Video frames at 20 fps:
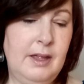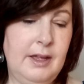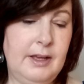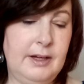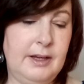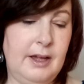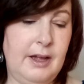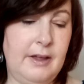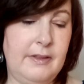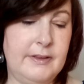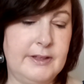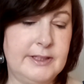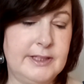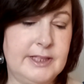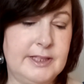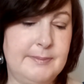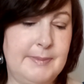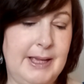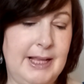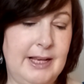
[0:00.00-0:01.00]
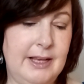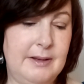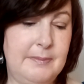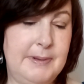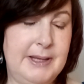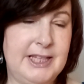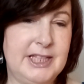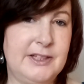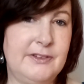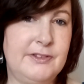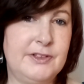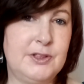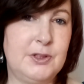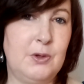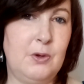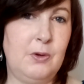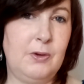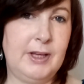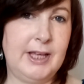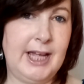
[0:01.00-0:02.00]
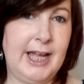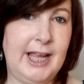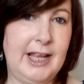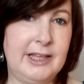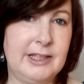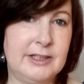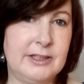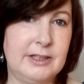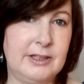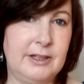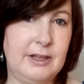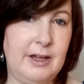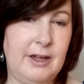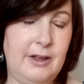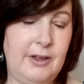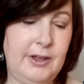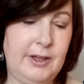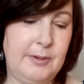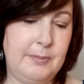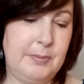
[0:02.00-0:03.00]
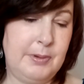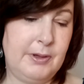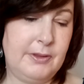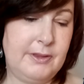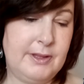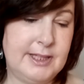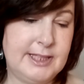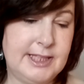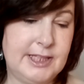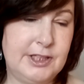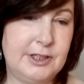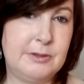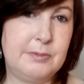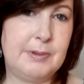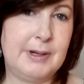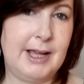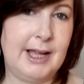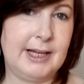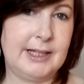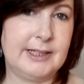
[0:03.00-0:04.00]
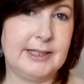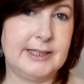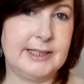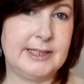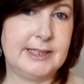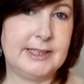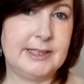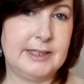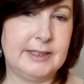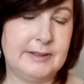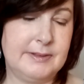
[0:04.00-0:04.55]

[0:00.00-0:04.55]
And now this is my little piece of soul guidance on how you can put this into practice.